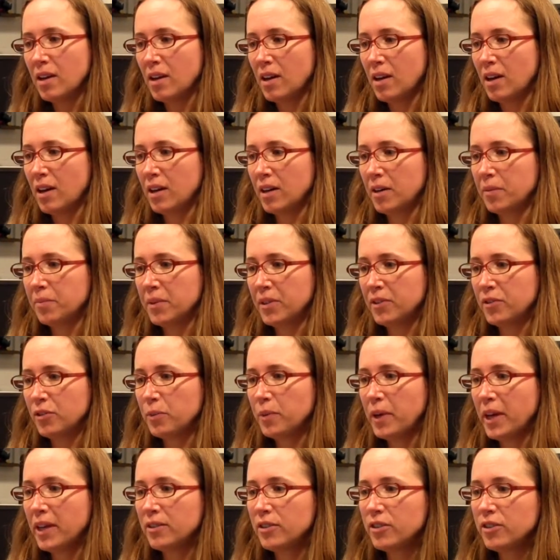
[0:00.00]
And so
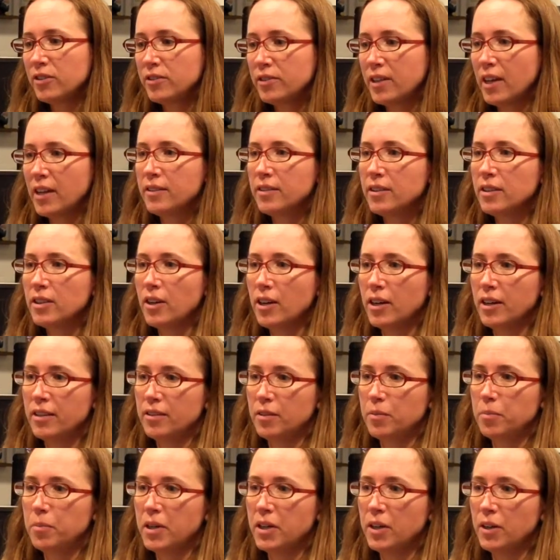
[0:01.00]
we understand a lot
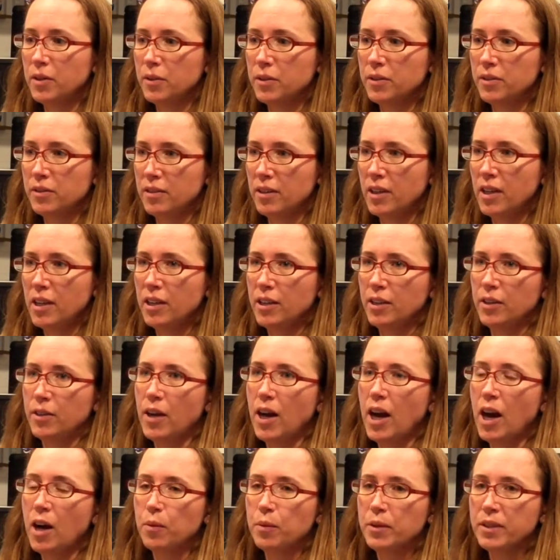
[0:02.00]
about, you know,
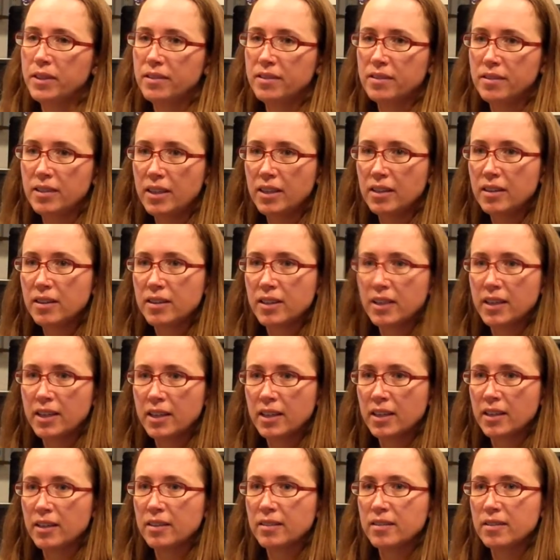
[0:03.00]
how we see
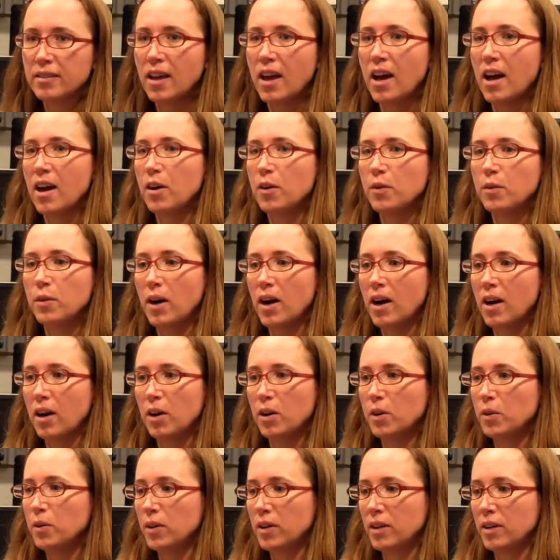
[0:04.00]
things,
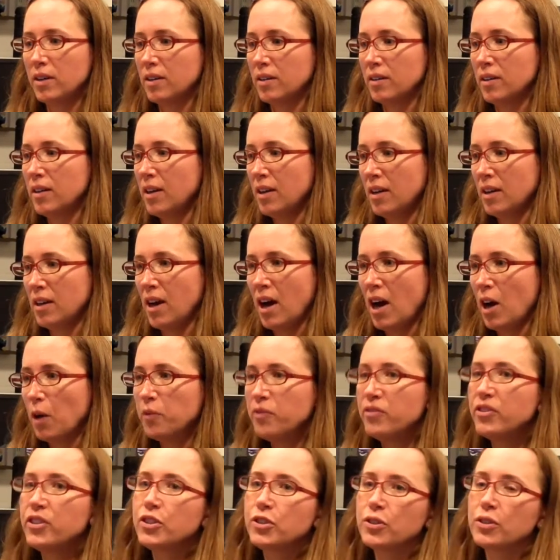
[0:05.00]
how
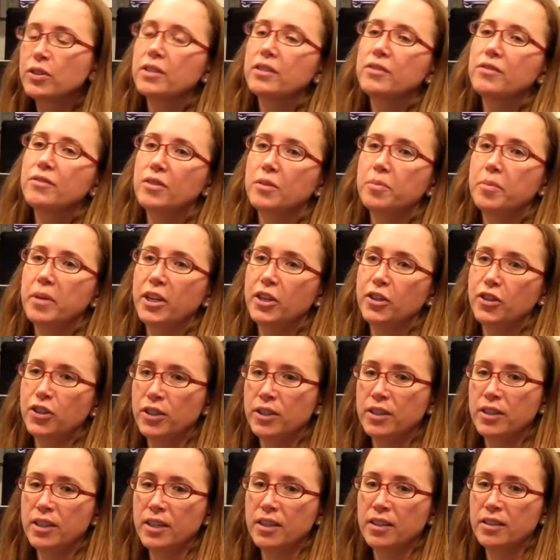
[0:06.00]
visual
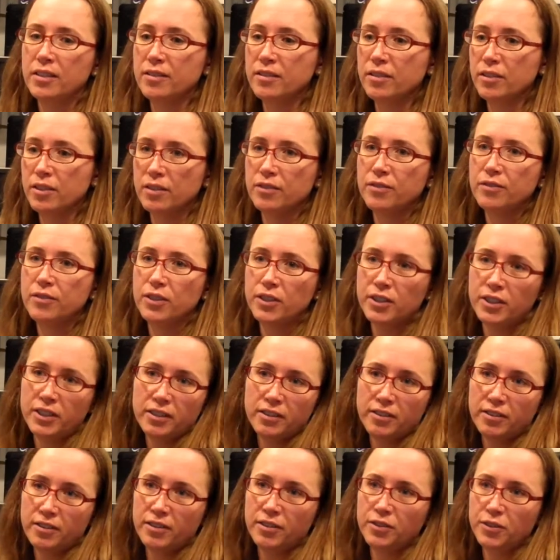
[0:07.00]
information is
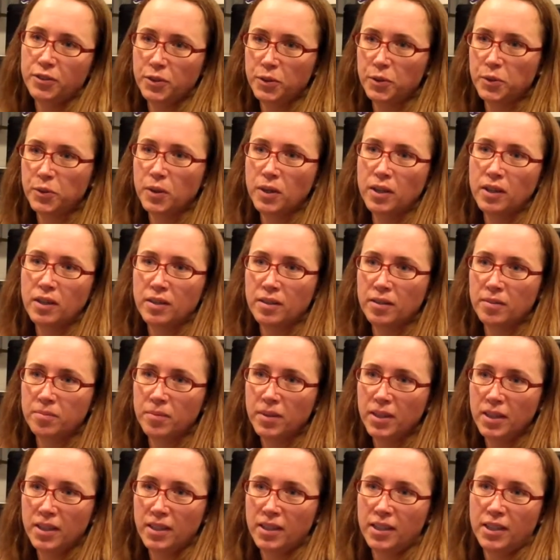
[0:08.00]
converted into
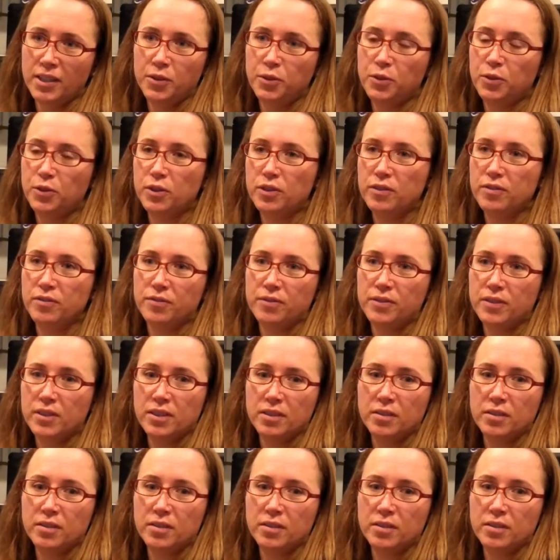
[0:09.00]
sort of